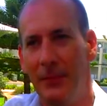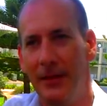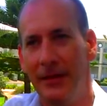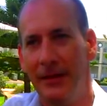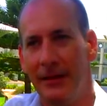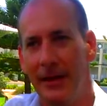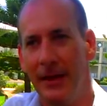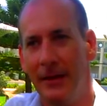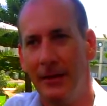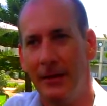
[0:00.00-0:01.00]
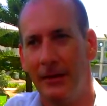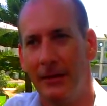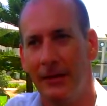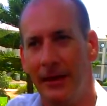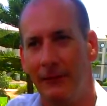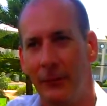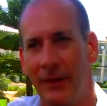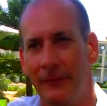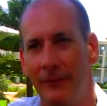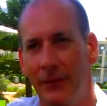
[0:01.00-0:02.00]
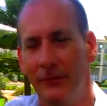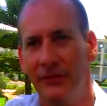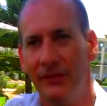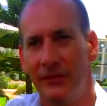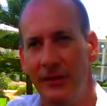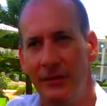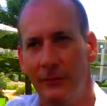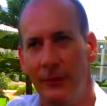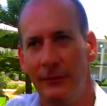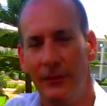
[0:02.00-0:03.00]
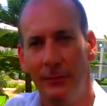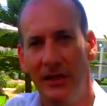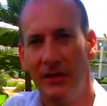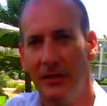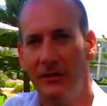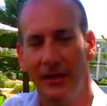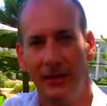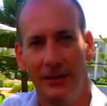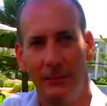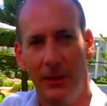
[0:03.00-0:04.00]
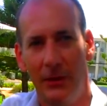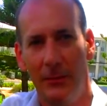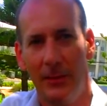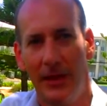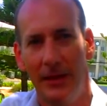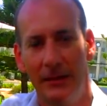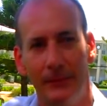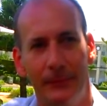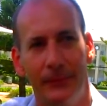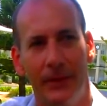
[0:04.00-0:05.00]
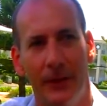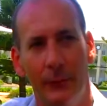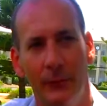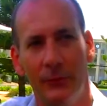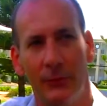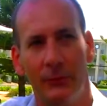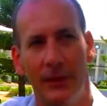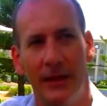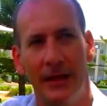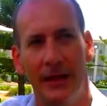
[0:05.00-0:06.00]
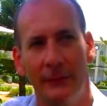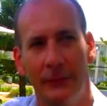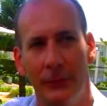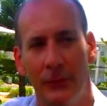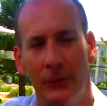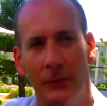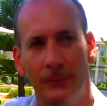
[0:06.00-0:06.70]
It then, after about 5 or 6 years, moved to the Beach Hotel in Byron Bay and was probably there for